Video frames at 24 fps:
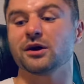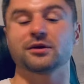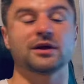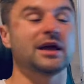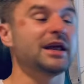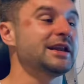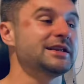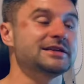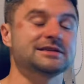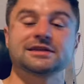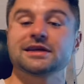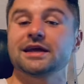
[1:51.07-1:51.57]

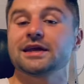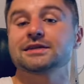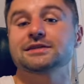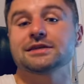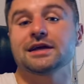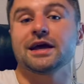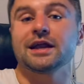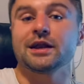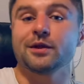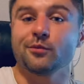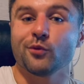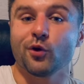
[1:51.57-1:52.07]
is it, is it
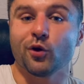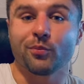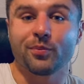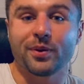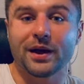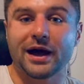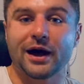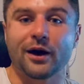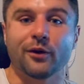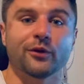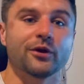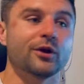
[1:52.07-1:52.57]
any more
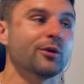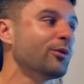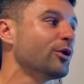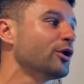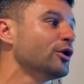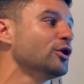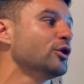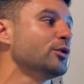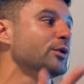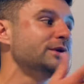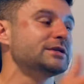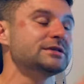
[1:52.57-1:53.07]
power than what
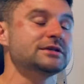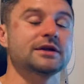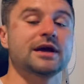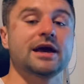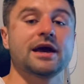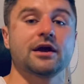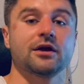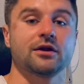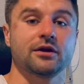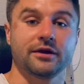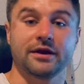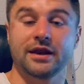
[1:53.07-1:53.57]
Luis
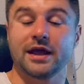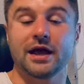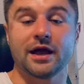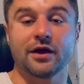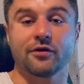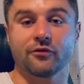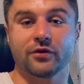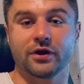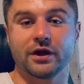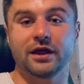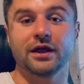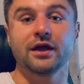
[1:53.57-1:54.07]

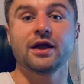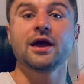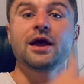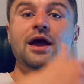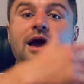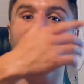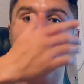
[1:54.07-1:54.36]
Neri,